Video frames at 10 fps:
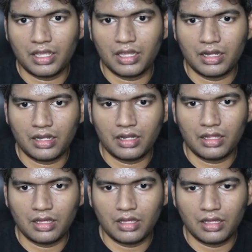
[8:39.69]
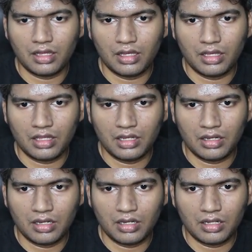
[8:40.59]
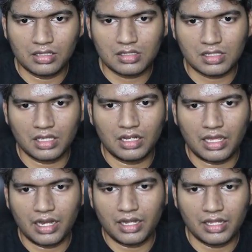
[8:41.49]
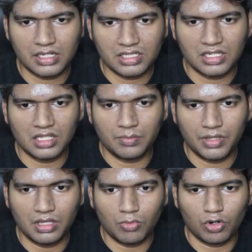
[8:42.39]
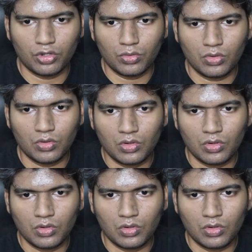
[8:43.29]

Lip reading: and in this I'll add HTTP module